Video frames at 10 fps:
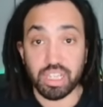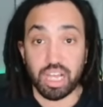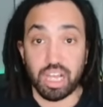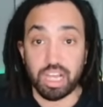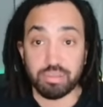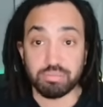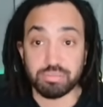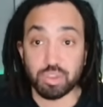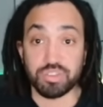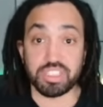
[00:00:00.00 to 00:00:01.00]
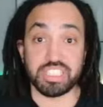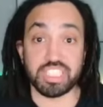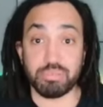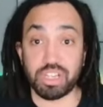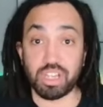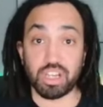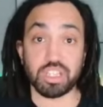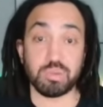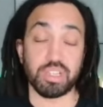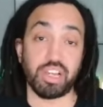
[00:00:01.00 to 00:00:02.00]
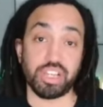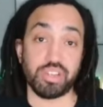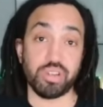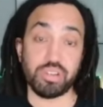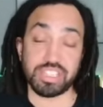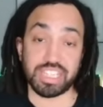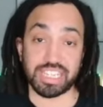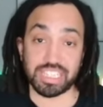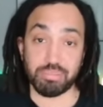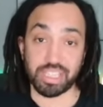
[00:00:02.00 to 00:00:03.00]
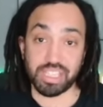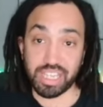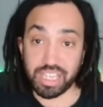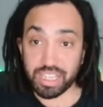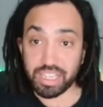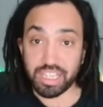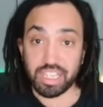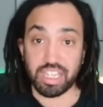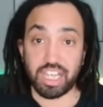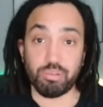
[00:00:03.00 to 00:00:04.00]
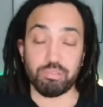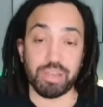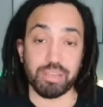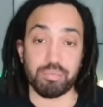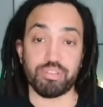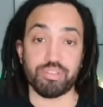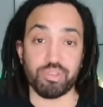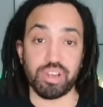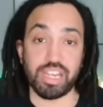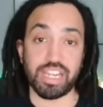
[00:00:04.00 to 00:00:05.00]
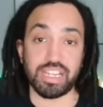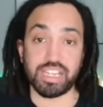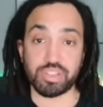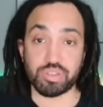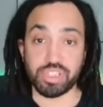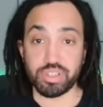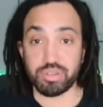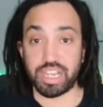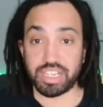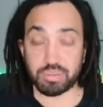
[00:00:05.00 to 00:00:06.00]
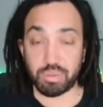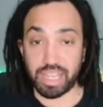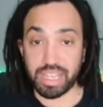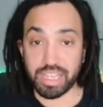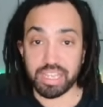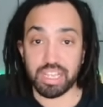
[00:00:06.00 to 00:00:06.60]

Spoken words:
Obviously, this is going to be the last one that I do this academic year, with paper free literally 2 days away.